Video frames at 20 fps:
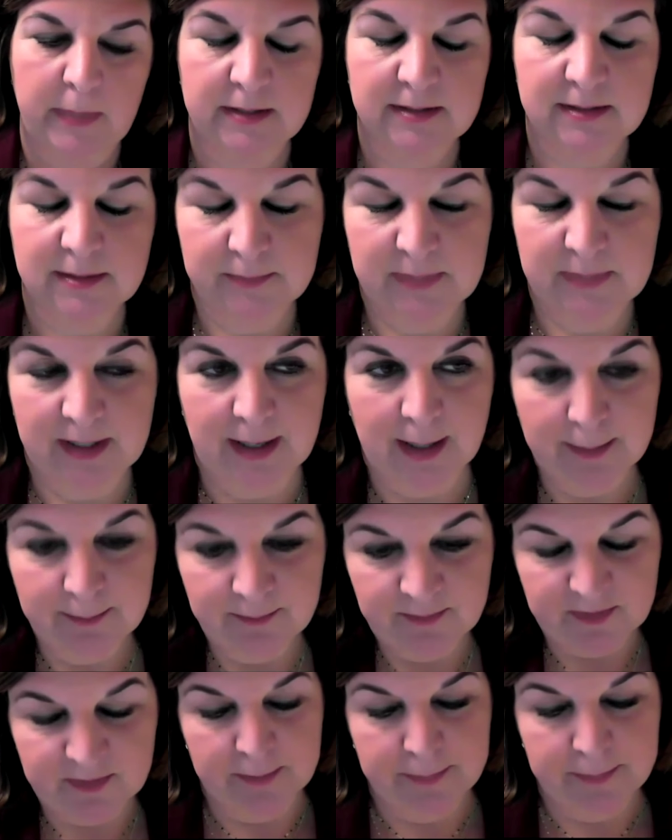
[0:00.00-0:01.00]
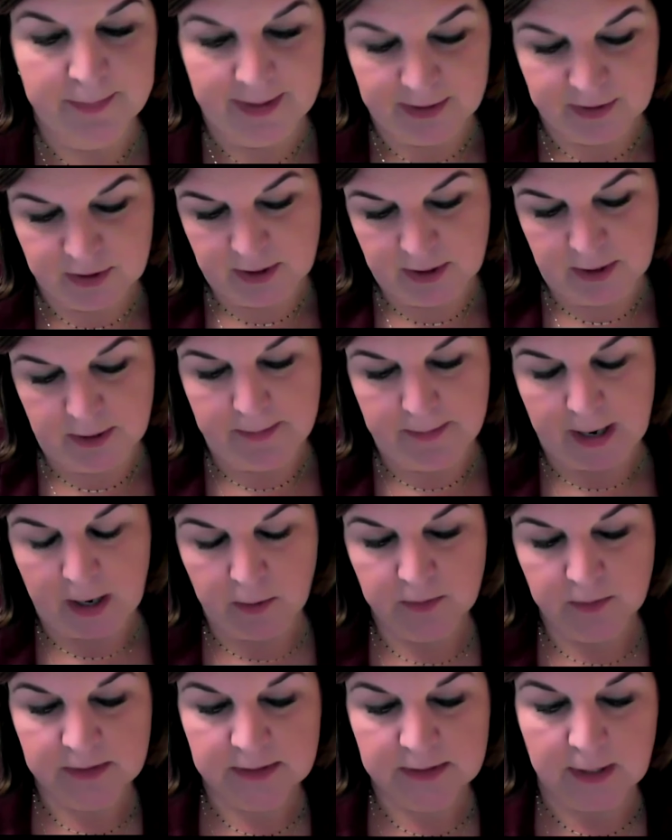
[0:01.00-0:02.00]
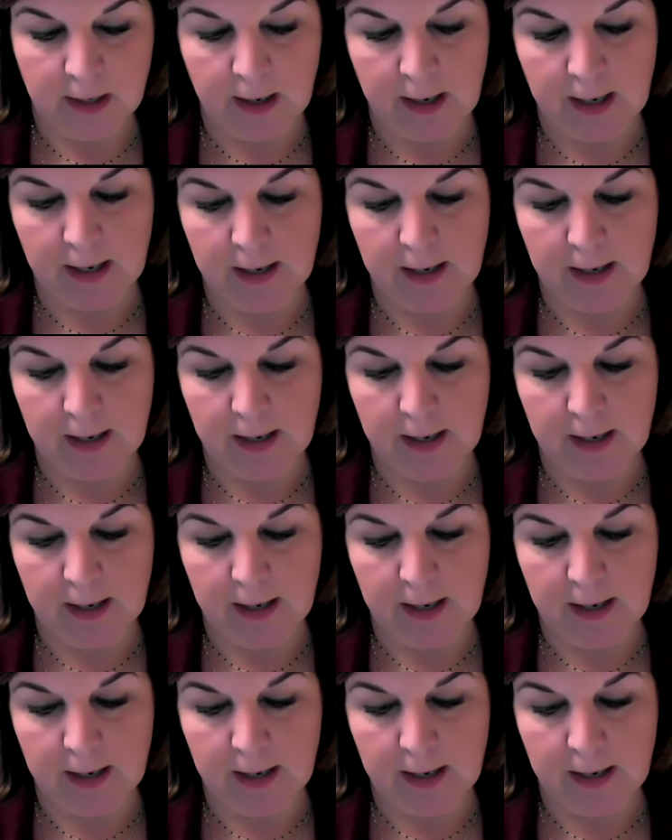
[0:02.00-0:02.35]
It's something I'm very passionate about.